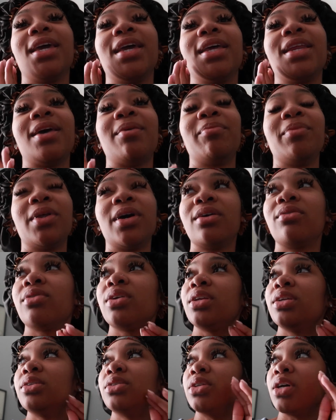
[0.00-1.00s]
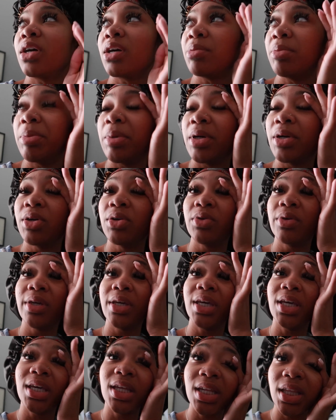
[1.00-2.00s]
and I'm not ready to talk about
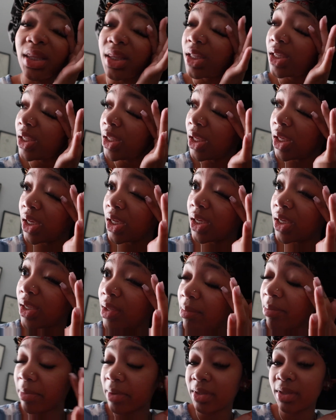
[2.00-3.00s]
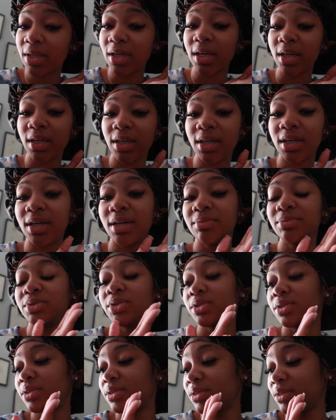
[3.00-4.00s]
anything yet, but like I'm
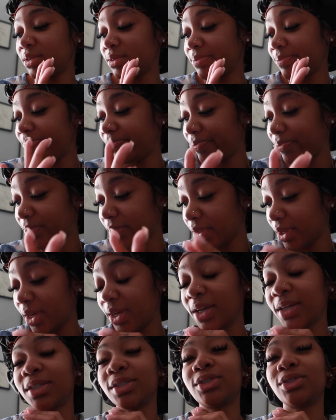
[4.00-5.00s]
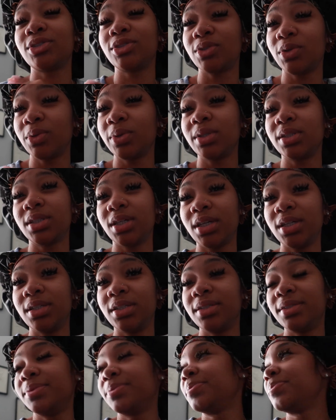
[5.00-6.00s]
just so
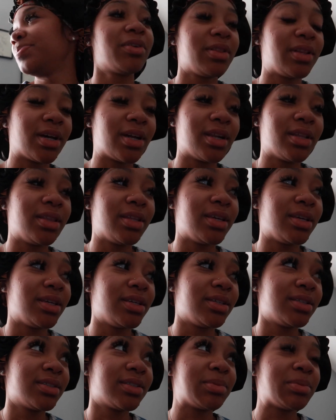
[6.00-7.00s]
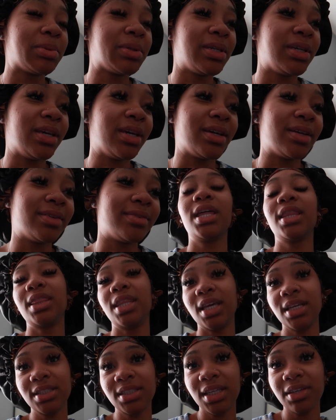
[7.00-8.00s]
excited a lot of things but yeah
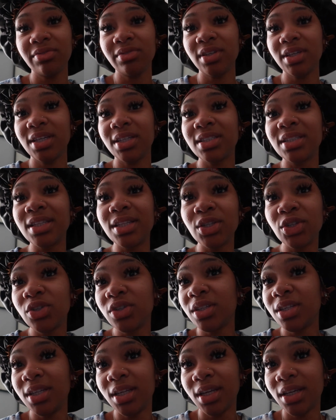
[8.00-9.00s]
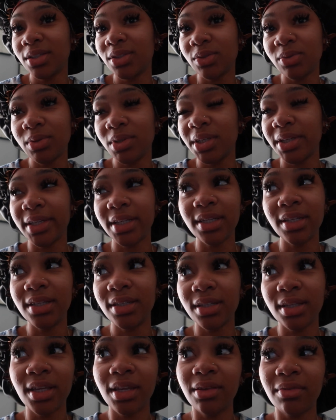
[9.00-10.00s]
thanksgiving is literally next week and it
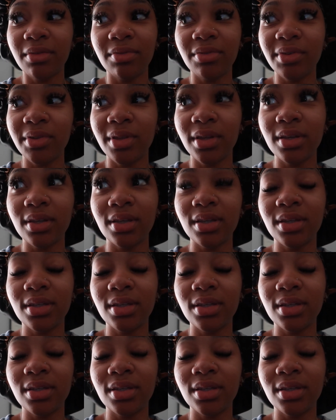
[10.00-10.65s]
doesn't even feel like